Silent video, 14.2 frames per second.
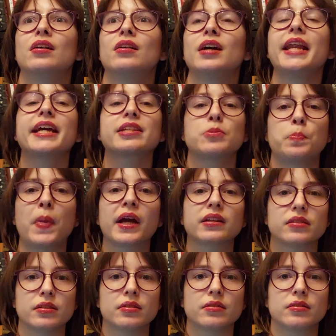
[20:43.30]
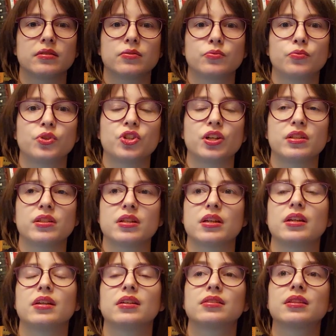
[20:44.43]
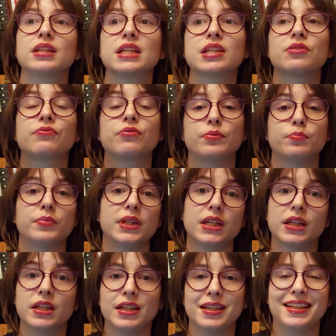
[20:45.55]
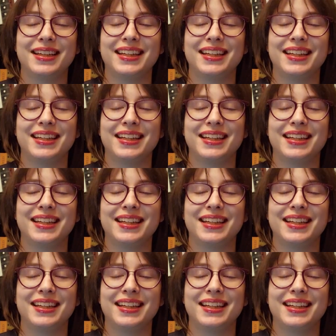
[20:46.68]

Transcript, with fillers: unexpected, we shall say. At least for me,